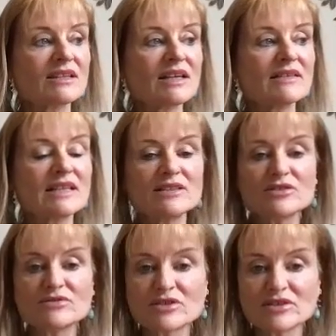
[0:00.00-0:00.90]
And then
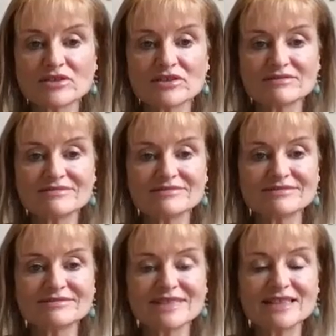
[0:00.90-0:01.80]
you turn
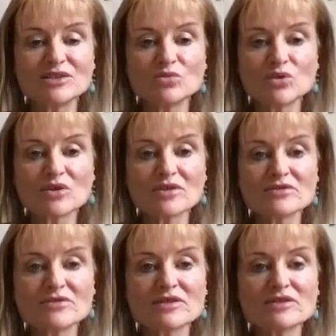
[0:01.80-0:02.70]
and you walk
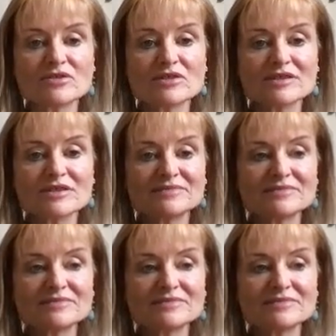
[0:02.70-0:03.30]
through the door.